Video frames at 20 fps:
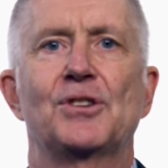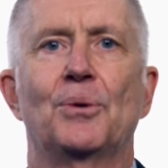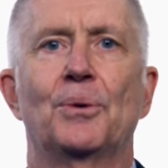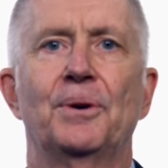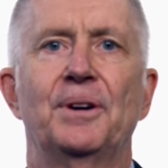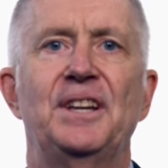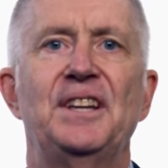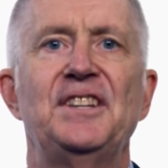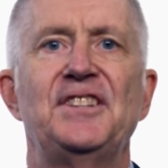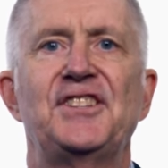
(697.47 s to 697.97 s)

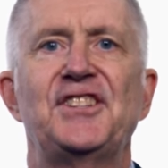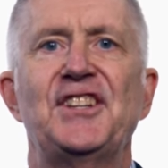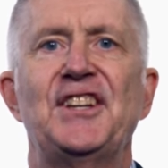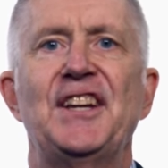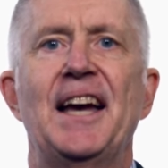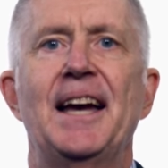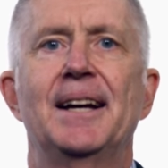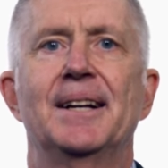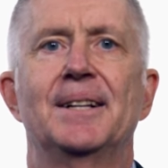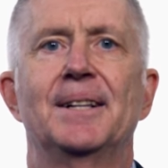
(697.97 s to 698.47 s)
or
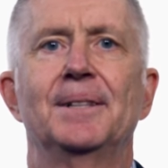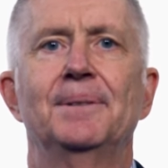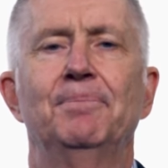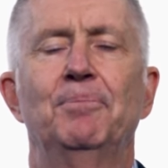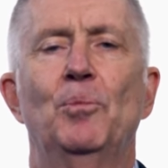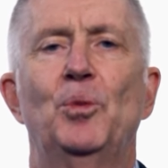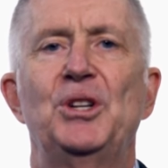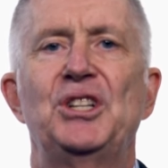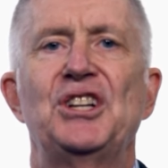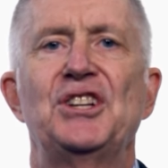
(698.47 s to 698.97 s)
ECL,
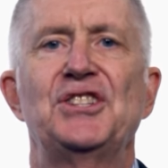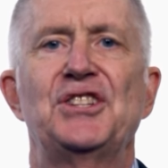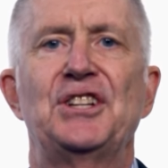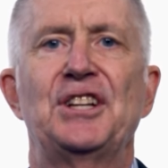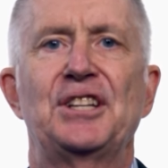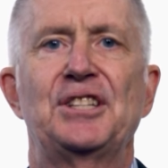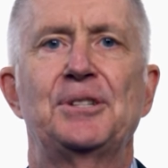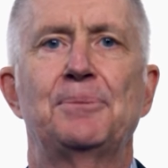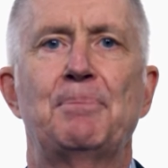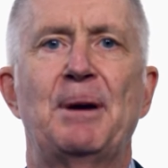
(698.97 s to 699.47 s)
which is an
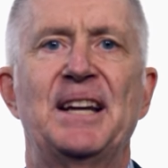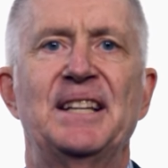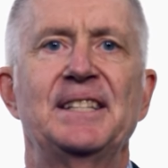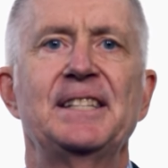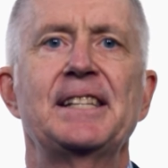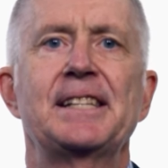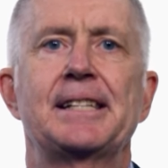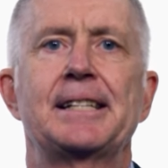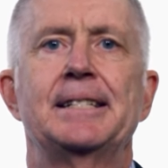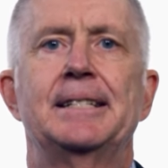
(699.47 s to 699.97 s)

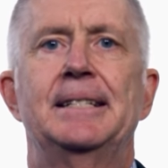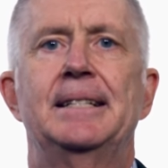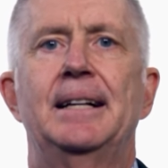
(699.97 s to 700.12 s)
expense.